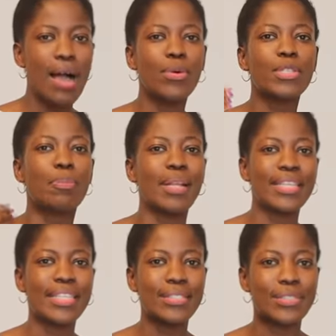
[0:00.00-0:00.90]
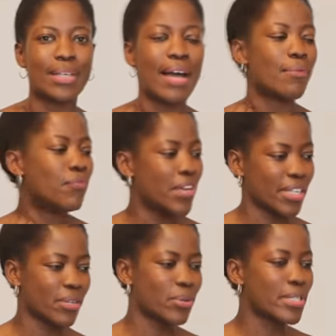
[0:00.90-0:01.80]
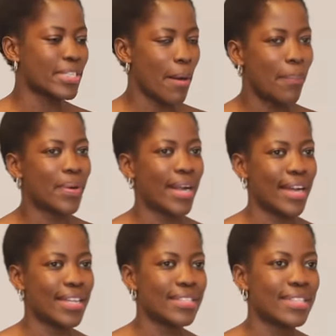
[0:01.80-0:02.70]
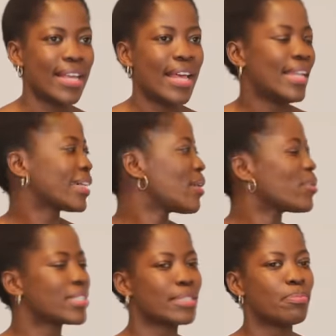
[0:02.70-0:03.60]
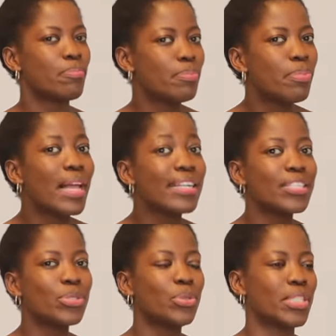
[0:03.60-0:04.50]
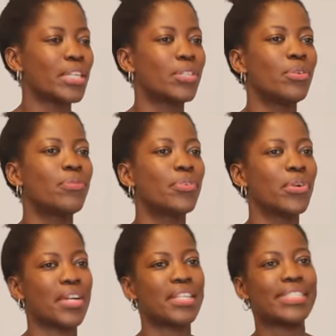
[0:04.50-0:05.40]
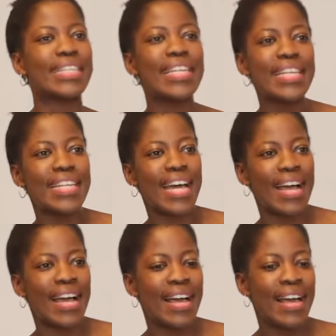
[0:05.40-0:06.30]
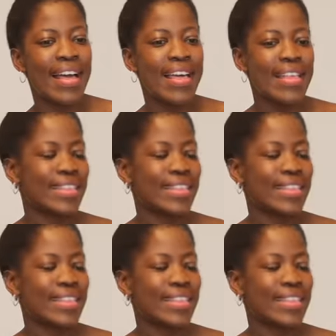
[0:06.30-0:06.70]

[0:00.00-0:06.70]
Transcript: I was planning a very good surprise. Uh-huh. And I was planning to take you for a dinner.